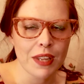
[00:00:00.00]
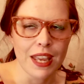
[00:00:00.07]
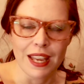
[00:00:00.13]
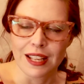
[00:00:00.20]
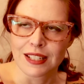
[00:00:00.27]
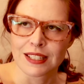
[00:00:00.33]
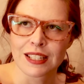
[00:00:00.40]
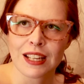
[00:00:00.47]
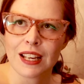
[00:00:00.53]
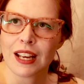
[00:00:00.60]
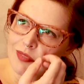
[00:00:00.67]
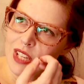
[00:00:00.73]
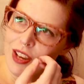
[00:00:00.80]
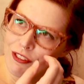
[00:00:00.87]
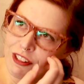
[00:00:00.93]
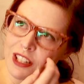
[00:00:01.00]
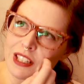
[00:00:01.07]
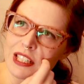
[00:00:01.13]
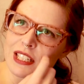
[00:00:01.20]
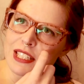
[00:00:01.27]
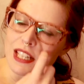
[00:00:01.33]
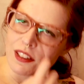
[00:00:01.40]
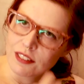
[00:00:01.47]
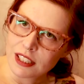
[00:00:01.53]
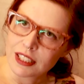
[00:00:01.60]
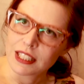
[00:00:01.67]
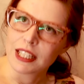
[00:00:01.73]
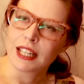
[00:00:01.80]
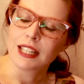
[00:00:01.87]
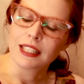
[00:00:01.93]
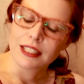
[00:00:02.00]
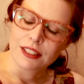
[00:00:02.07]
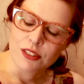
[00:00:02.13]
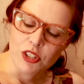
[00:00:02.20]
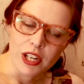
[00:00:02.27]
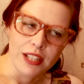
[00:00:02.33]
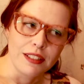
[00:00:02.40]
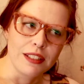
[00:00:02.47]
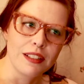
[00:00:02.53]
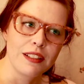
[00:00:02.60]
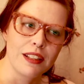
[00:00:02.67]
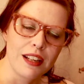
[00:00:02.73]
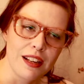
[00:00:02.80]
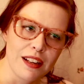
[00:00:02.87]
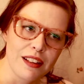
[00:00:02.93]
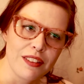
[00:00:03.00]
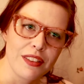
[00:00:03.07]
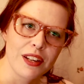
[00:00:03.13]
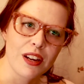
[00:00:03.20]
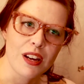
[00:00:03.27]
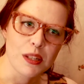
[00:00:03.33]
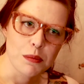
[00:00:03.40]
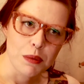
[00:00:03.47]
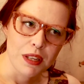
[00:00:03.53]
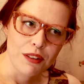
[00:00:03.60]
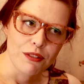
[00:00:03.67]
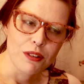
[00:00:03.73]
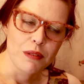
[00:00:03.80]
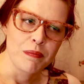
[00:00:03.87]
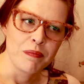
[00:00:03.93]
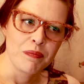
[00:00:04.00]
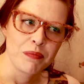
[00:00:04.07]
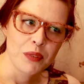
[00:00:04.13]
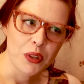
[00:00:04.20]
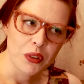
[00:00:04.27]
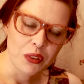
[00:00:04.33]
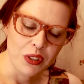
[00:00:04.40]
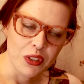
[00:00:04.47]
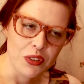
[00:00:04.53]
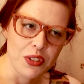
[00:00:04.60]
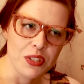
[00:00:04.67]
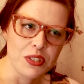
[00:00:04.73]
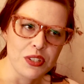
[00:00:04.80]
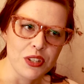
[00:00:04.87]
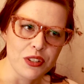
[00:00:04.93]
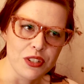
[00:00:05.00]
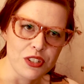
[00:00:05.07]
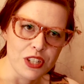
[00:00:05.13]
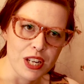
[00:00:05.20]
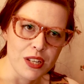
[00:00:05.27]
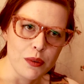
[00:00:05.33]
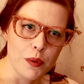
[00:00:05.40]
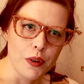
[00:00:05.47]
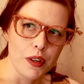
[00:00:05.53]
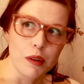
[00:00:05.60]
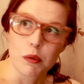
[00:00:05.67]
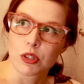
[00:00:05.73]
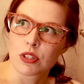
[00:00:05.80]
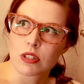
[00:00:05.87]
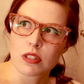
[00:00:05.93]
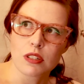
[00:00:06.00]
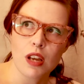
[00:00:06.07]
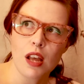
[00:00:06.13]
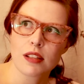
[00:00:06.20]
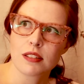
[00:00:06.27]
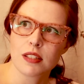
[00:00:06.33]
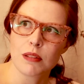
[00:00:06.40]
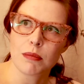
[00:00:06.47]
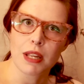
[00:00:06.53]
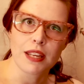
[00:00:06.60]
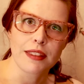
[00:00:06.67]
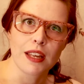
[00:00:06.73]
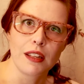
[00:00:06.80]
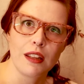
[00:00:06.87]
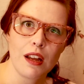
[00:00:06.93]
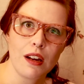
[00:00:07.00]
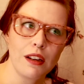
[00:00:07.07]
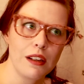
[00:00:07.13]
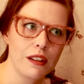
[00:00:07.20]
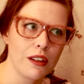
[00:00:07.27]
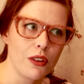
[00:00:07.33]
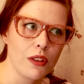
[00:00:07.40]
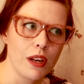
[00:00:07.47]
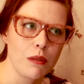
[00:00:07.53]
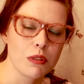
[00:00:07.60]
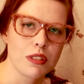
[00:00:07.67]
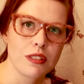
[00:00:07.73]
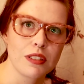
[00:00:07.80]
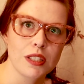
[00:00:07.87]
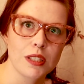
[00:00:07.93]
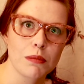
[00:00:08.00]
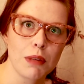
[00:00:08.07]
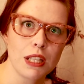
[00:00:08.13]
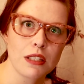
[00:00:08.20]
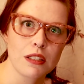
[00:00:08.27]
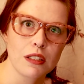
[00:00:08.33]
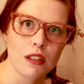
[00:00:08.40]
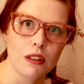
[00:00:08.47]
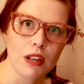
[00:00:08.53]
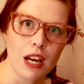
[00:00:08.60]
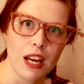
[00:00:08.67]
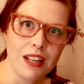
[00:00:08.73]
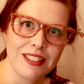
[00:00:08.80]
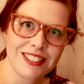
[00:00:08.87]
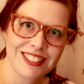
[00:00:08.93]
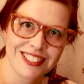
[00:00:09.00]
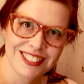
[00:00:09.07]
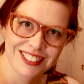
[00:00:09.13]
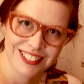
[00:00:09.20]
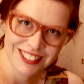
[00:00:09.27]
And definitely Ella Enchanted, the cosplay from earlier this year in January, which does not seem like that long ago. That was 6 months ago, guys.